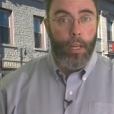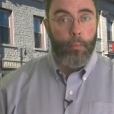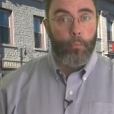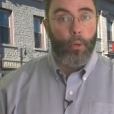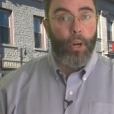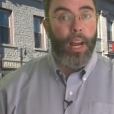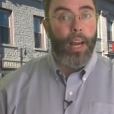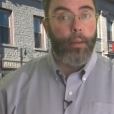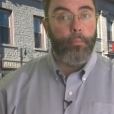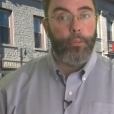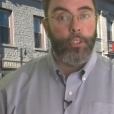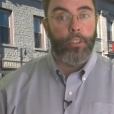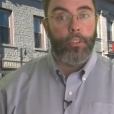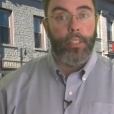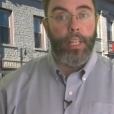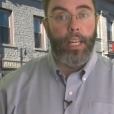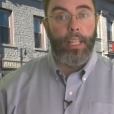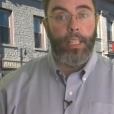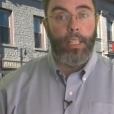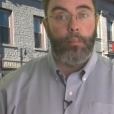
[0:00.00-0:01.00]
Perhaps you're
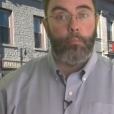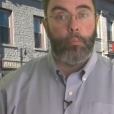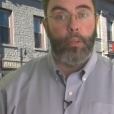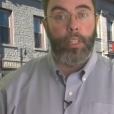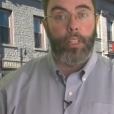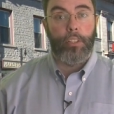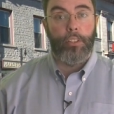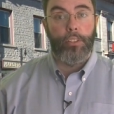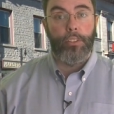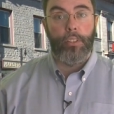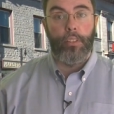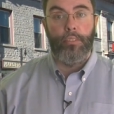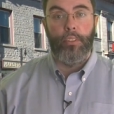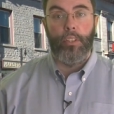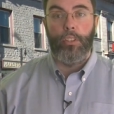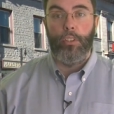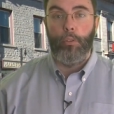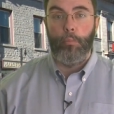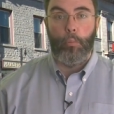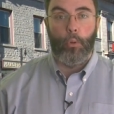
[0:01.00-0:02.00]
taking pictures of a
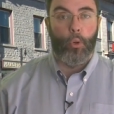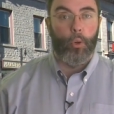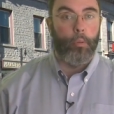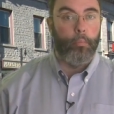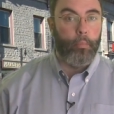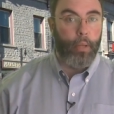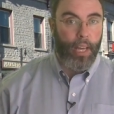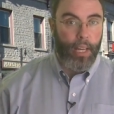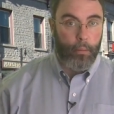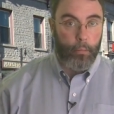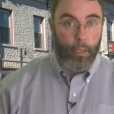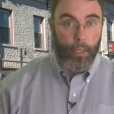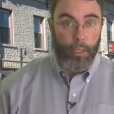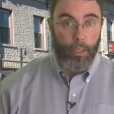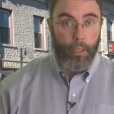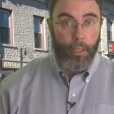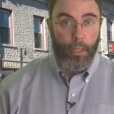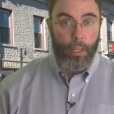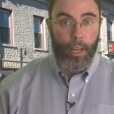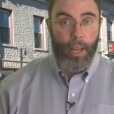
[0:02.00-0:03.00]
newborn baby,
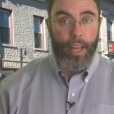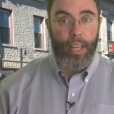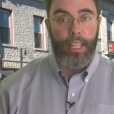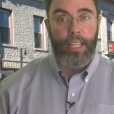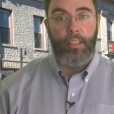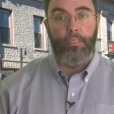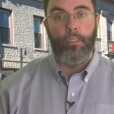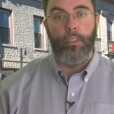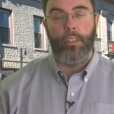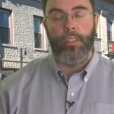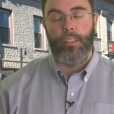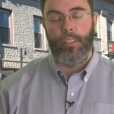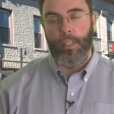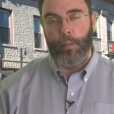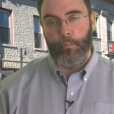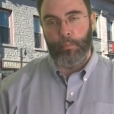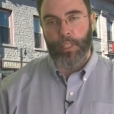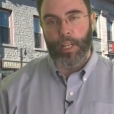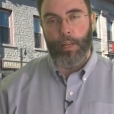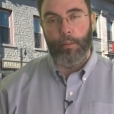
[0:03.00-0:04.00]
even
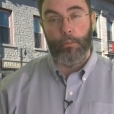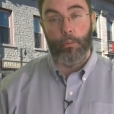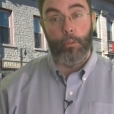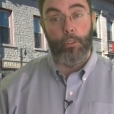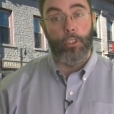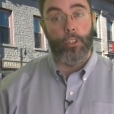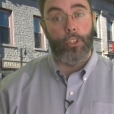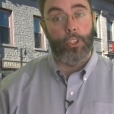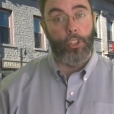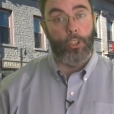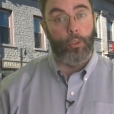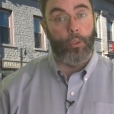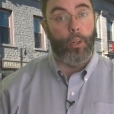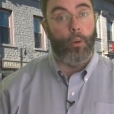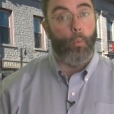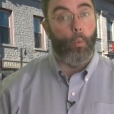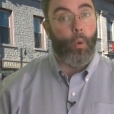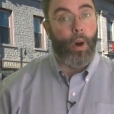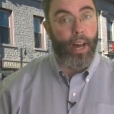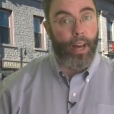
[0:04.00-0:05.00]
sometimes when you're
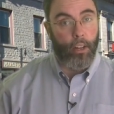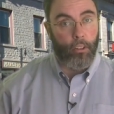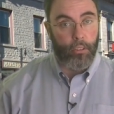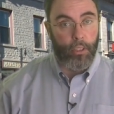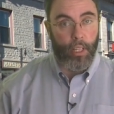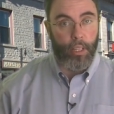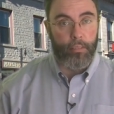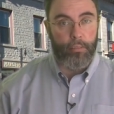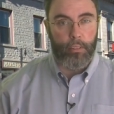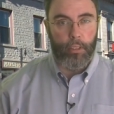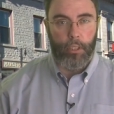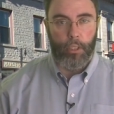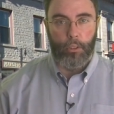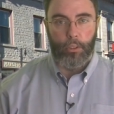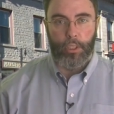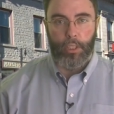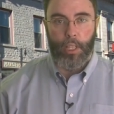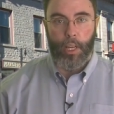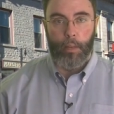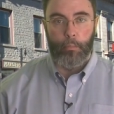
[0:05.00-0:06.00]
shooting wildlife
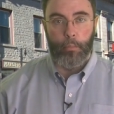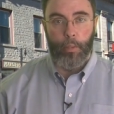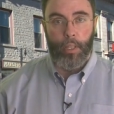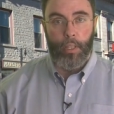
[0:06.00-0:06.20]
close up.